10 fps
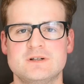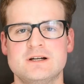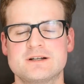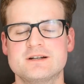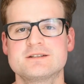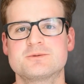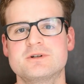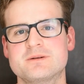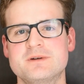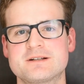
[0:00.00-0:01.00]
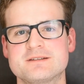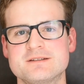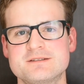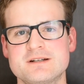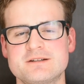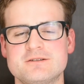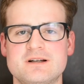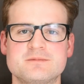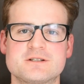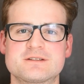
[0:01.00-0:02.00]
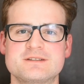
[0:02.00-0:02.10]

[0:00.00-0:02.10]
Hi guys, welcome back to the channel, I'm Dr.